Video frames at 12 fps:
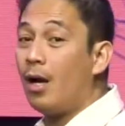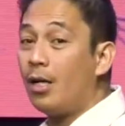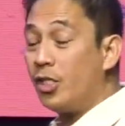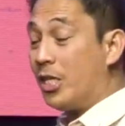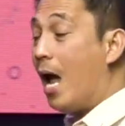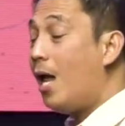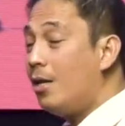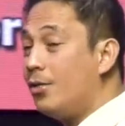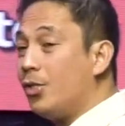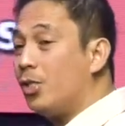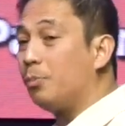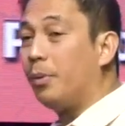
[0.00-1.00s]
there are
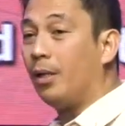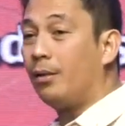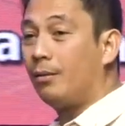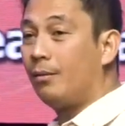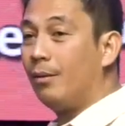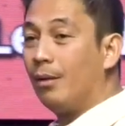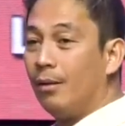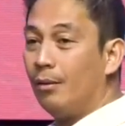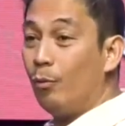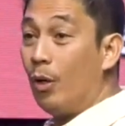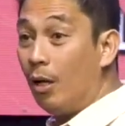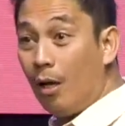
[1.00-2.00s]
challenges, but
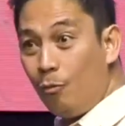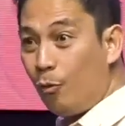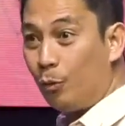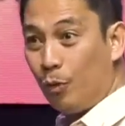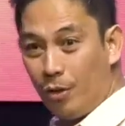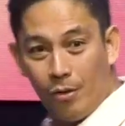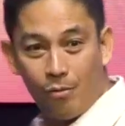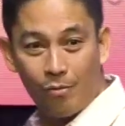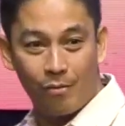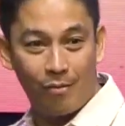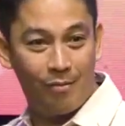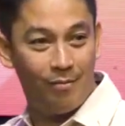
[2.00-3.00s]
we love what we do.
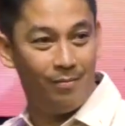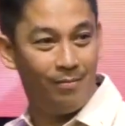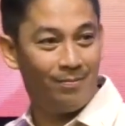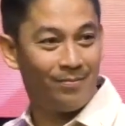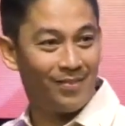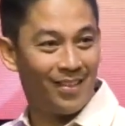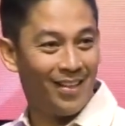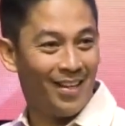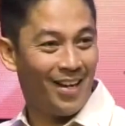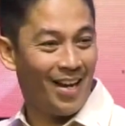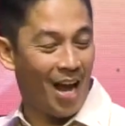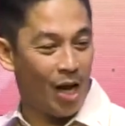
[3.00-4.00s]

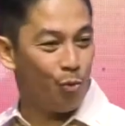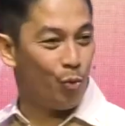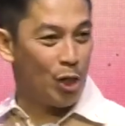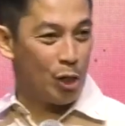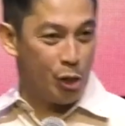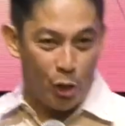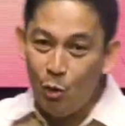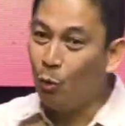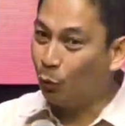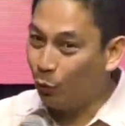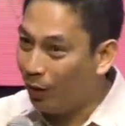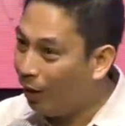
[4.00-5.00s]
And we do
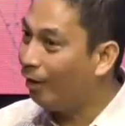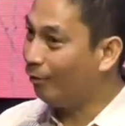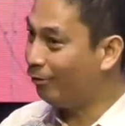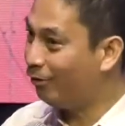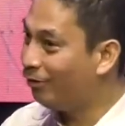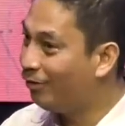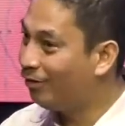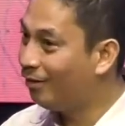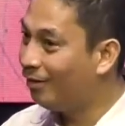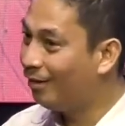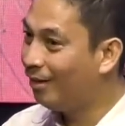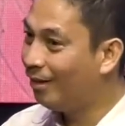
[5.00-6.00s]
what we love.
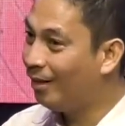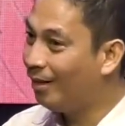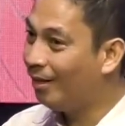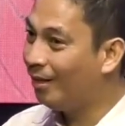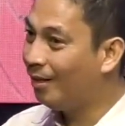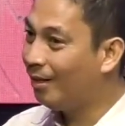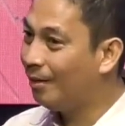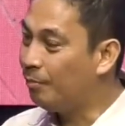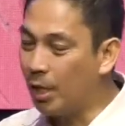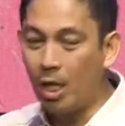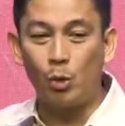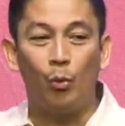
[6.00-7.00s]

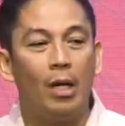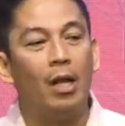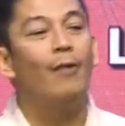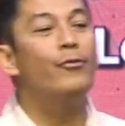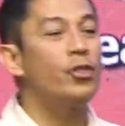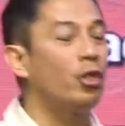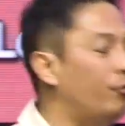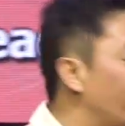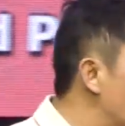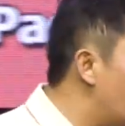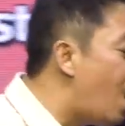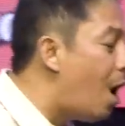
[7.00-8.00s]
Because we love
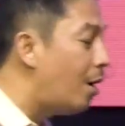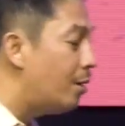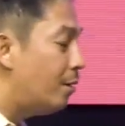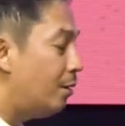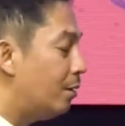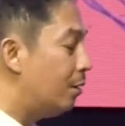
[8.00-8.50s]
serving God,